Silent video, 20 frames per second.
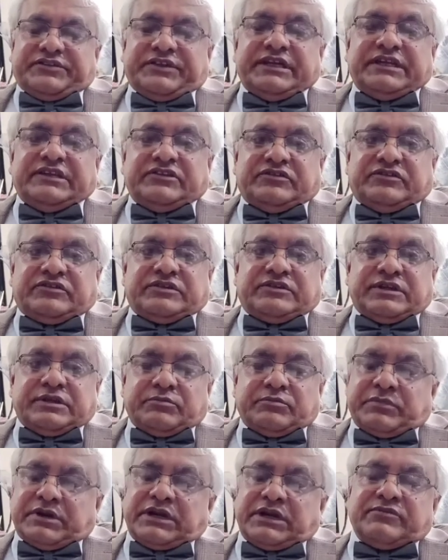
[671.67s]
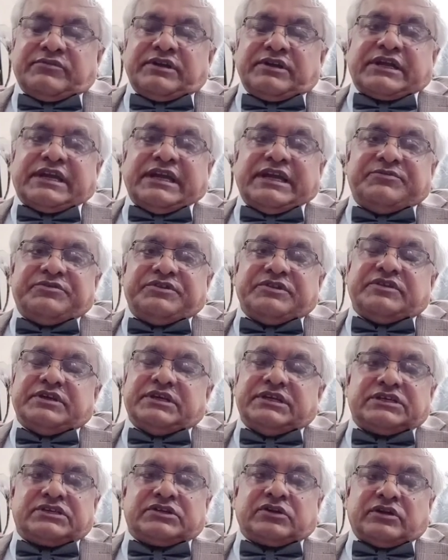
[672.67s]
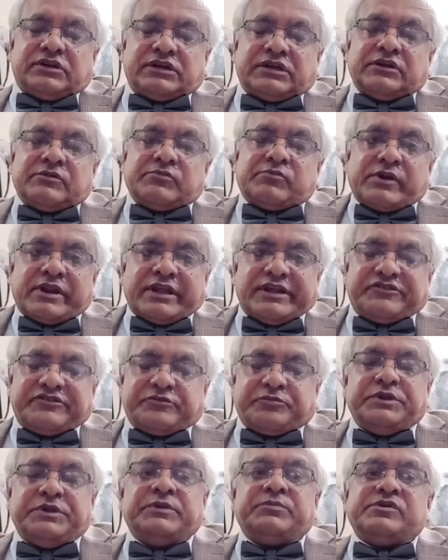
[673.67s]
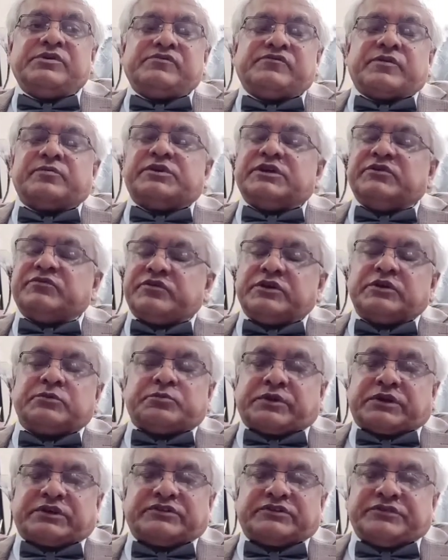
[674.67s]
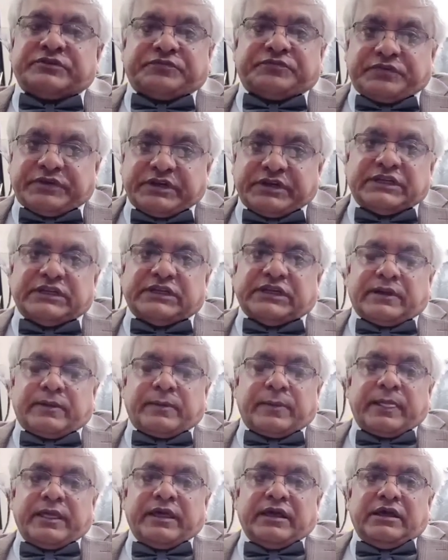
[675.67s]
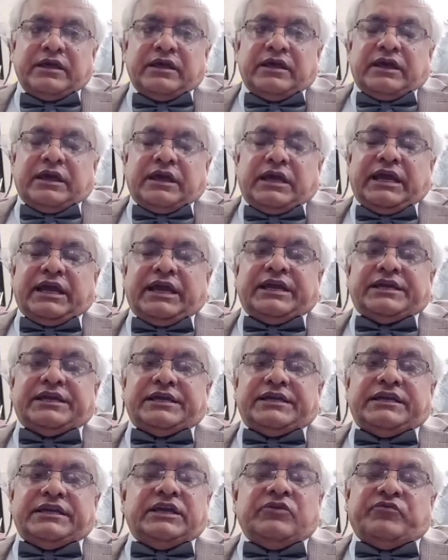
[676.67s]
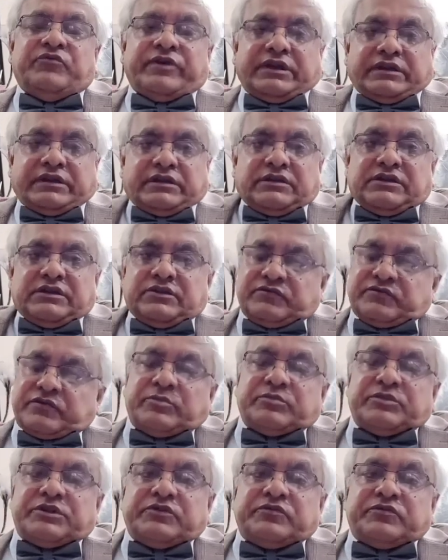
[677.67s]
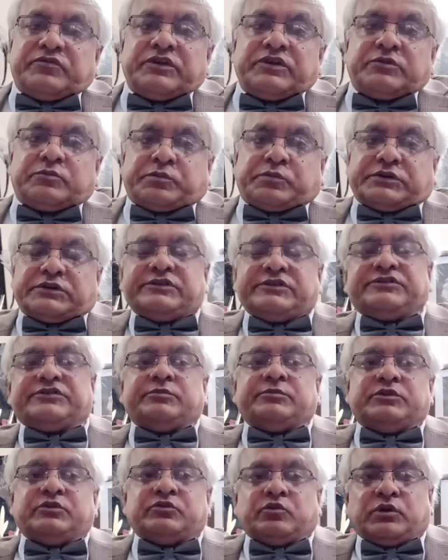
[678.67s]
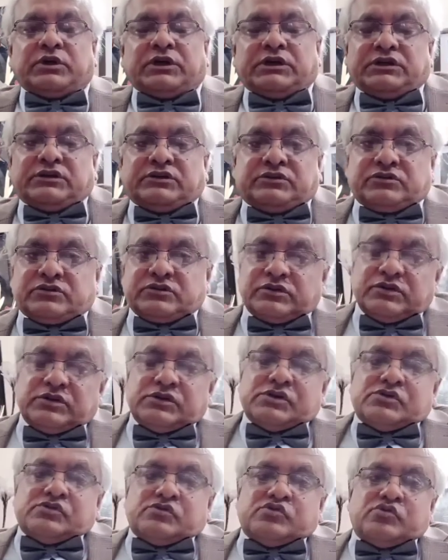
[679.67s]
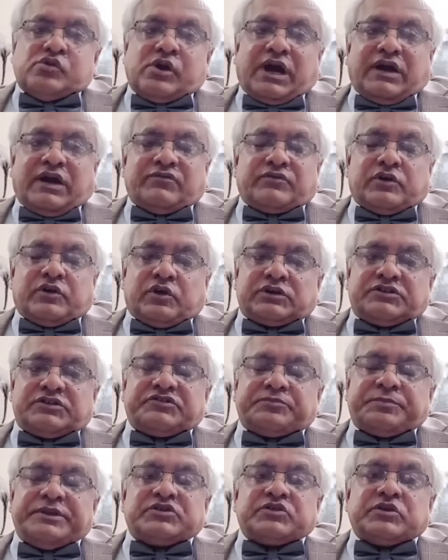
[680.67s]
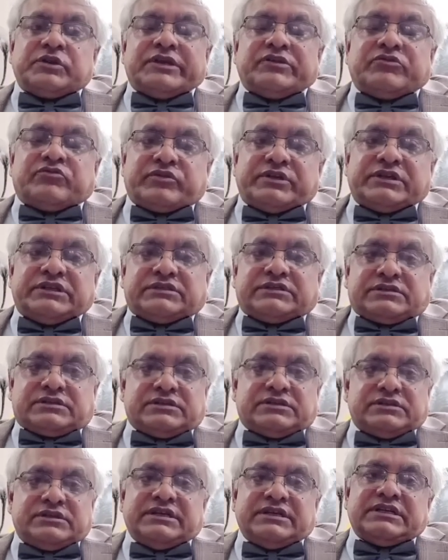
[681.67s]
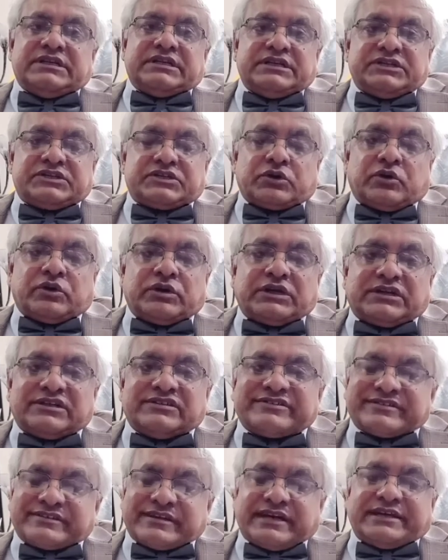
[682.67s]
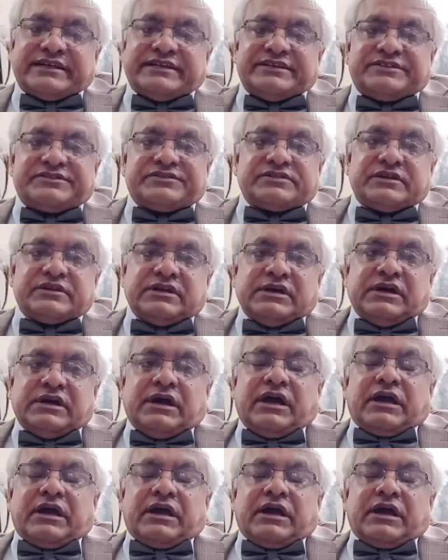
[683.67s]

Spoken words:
Since Maravar Caves is a historical place, people from different parts of India and even from different parts of the world who have got special interest in historical sites